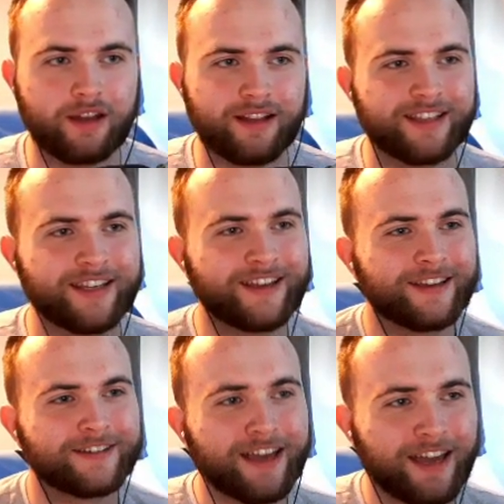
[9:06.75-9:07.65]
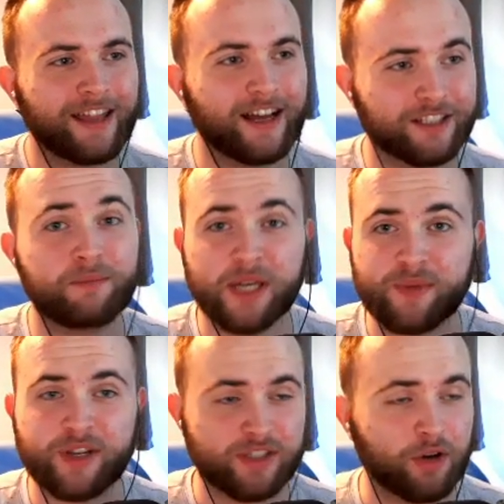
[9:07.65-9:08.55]
That's a meme in
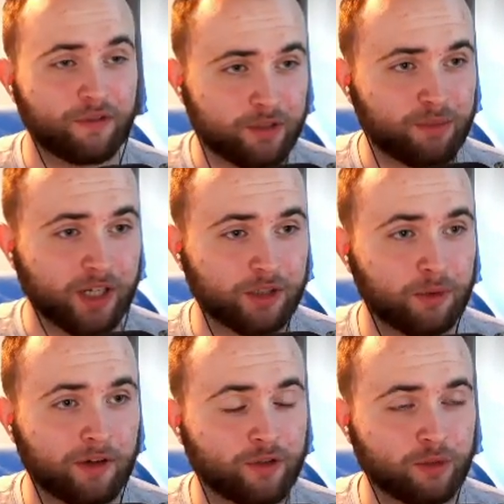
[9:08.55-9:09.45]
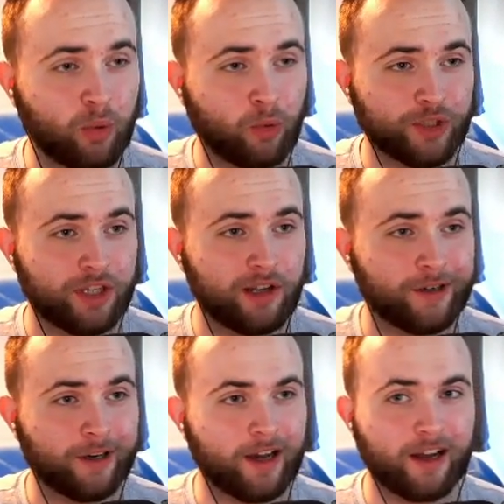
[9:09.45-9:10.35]
itself, this picture. Well, I've just paused it. Look at that.